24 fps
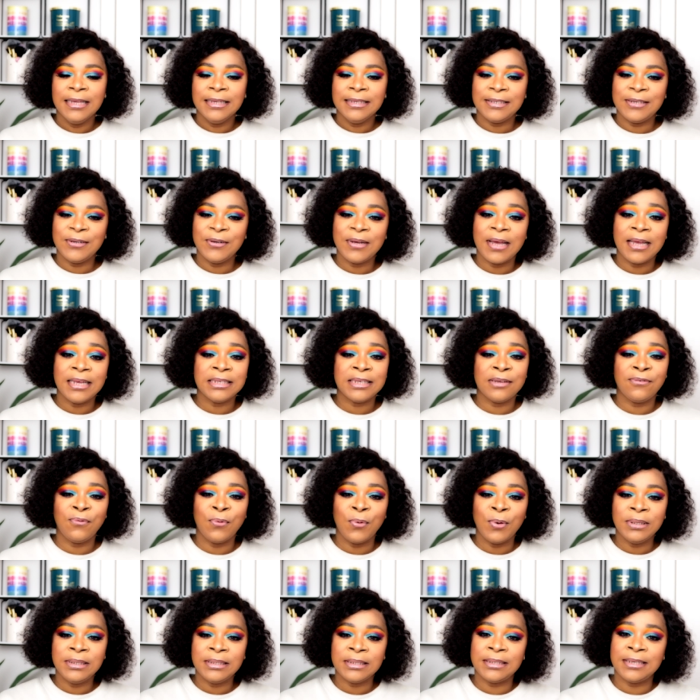so guys if you
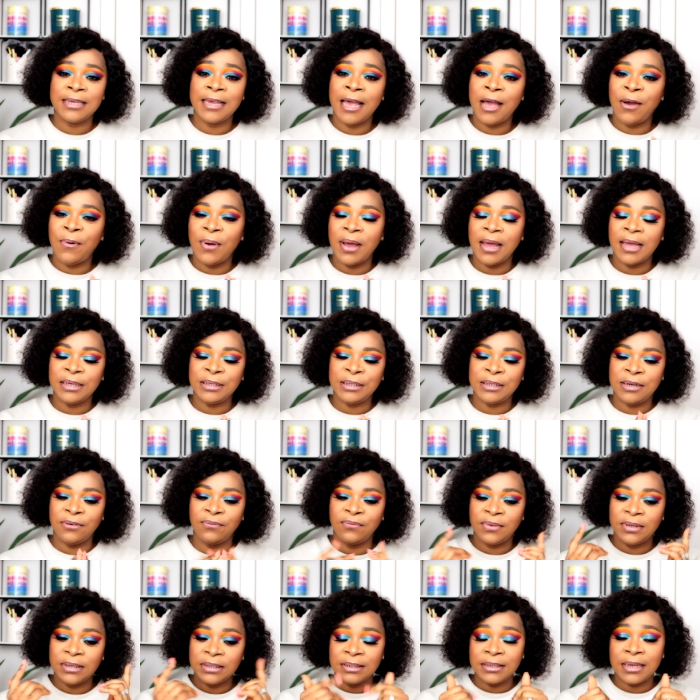want to see how i
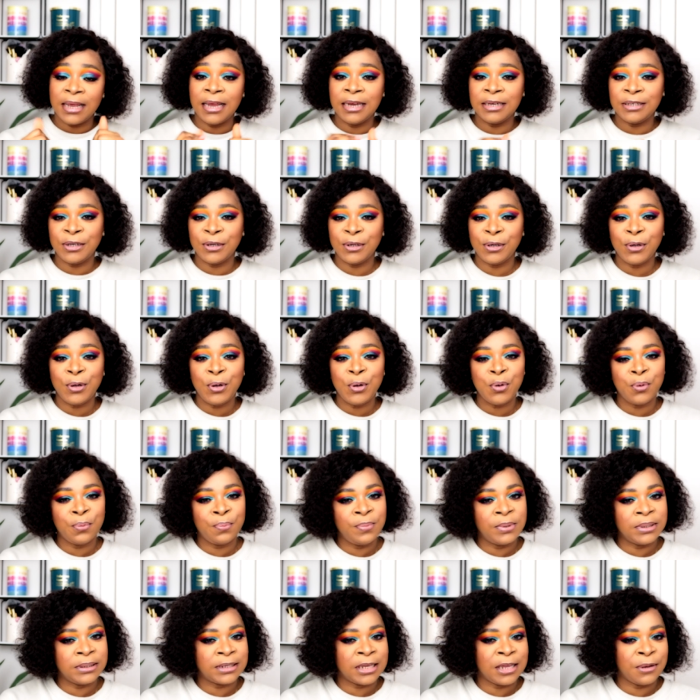achieved this eyeshadow
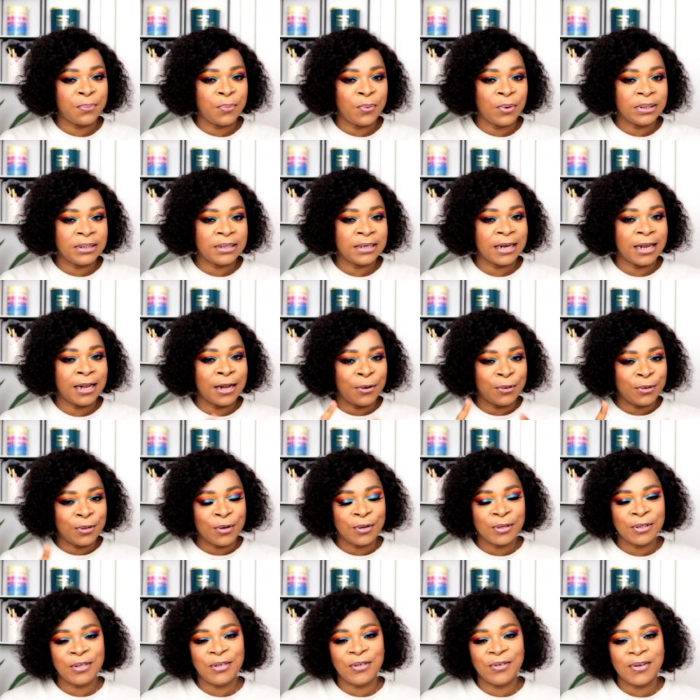look please keep watching and i'll
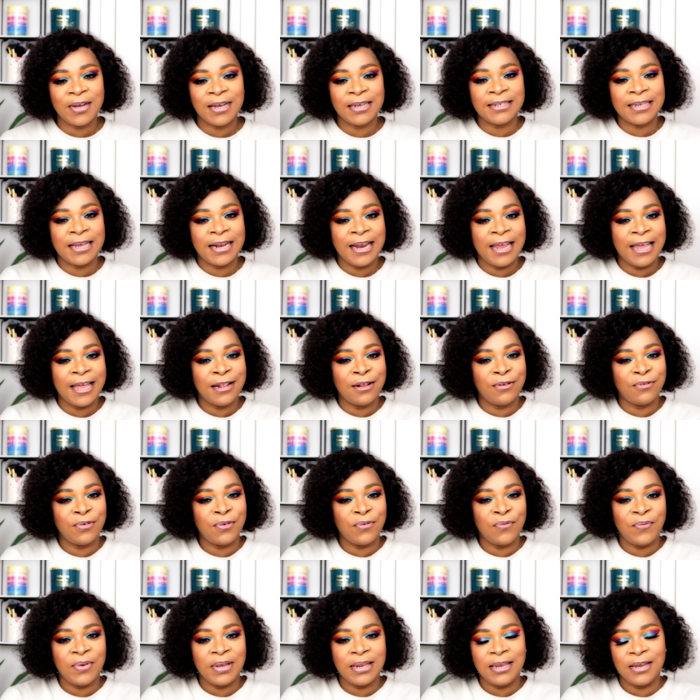talk to you guys at the end of
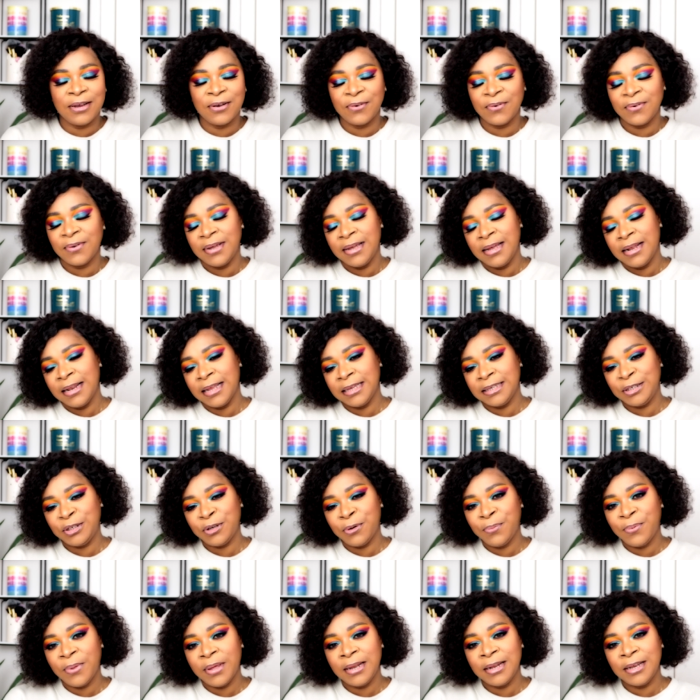the video let's
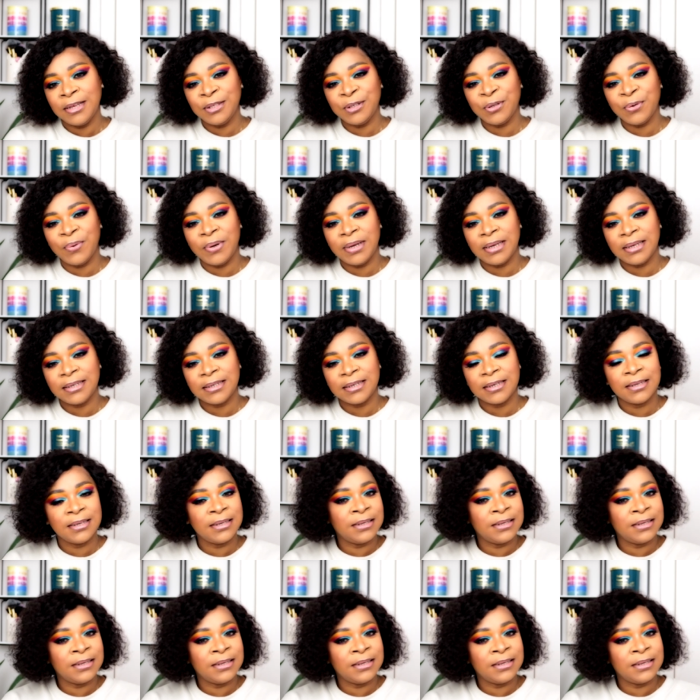jump right into it